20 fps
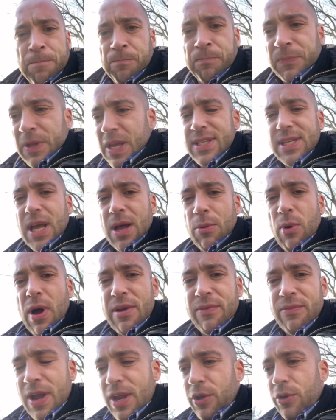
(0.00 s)
It's got
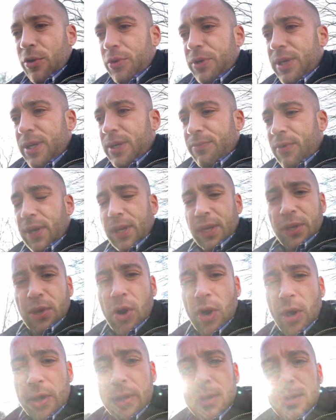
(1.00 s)
Wi-Fi. You don't need a fucking
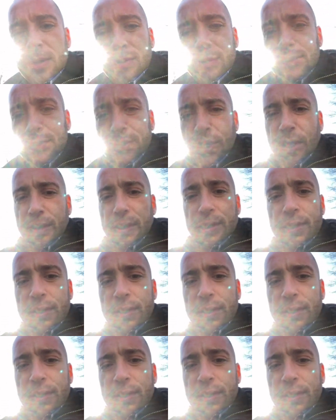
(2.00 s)
card. It's good.